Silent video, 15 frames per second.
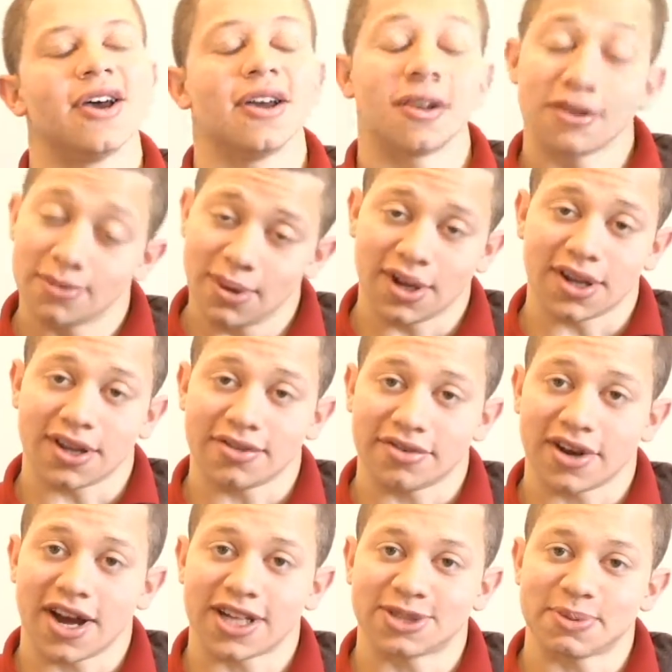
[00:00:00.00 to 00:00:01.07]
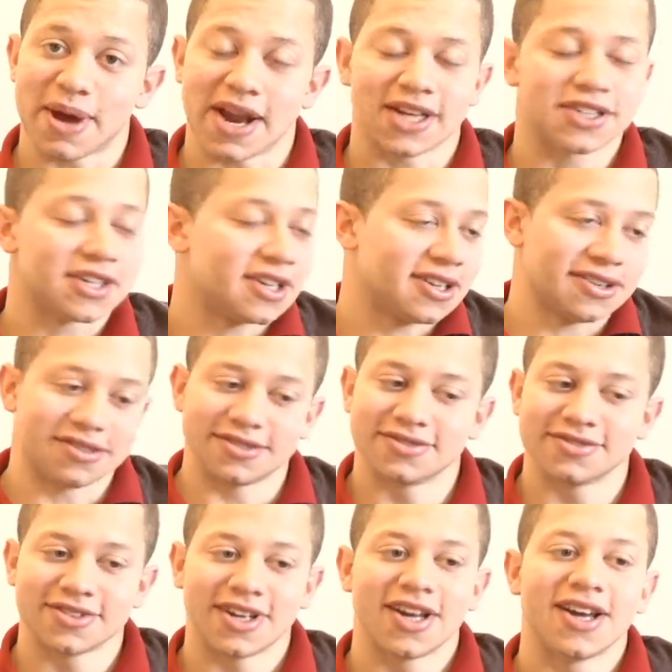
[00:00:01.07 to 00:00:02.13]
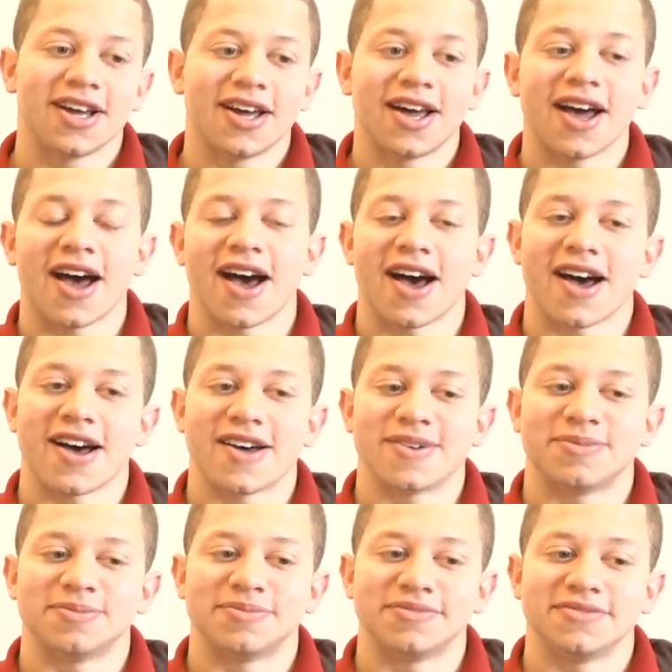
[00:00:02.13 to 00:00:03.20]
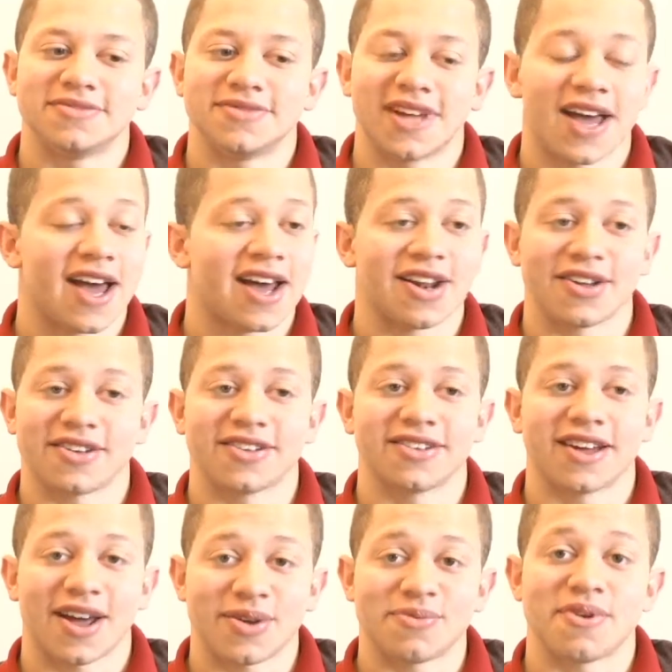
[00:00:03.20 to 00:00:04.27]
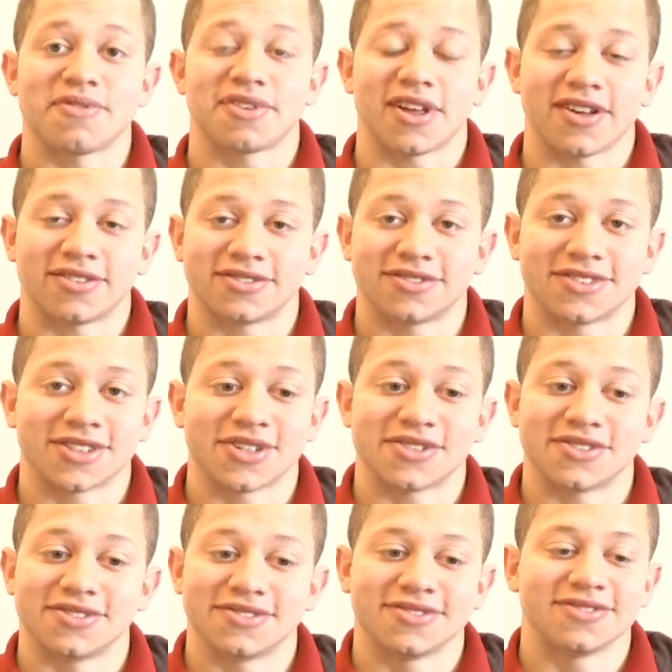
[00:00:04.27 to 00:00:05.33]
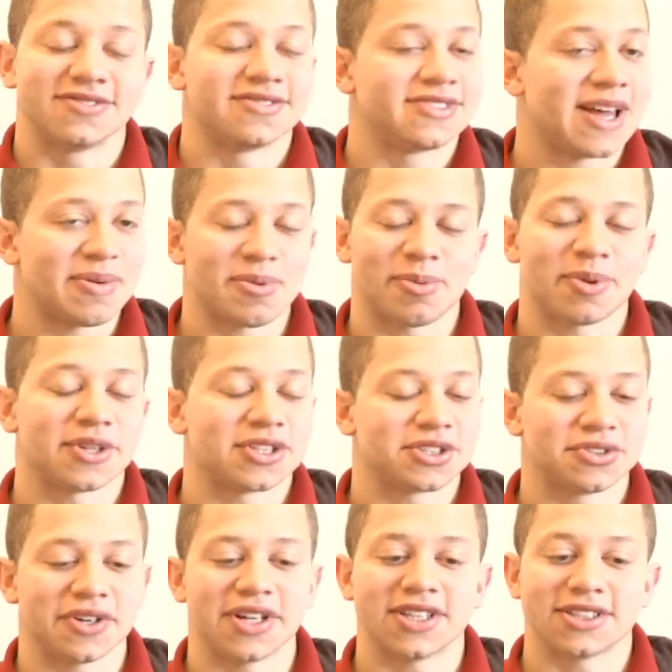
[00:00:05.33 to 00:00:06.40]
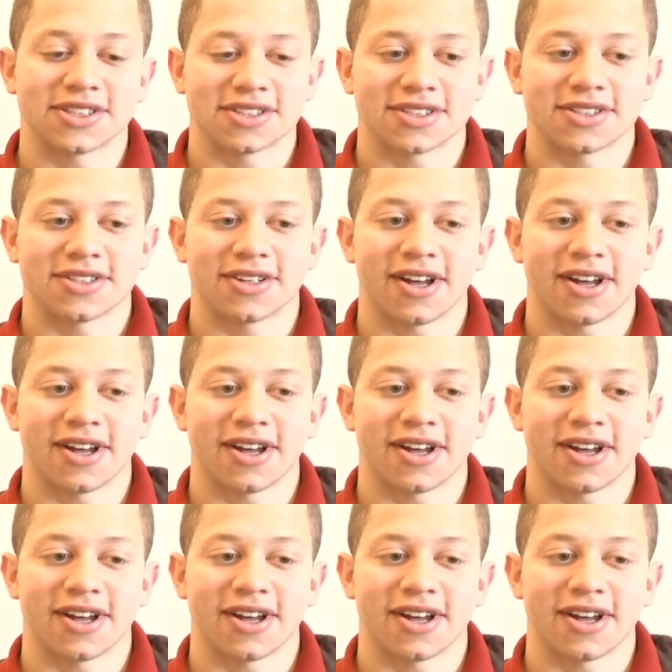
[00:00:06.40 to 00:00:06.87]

quickly forgot Spanish, and then had a rough life. So came up on the streets.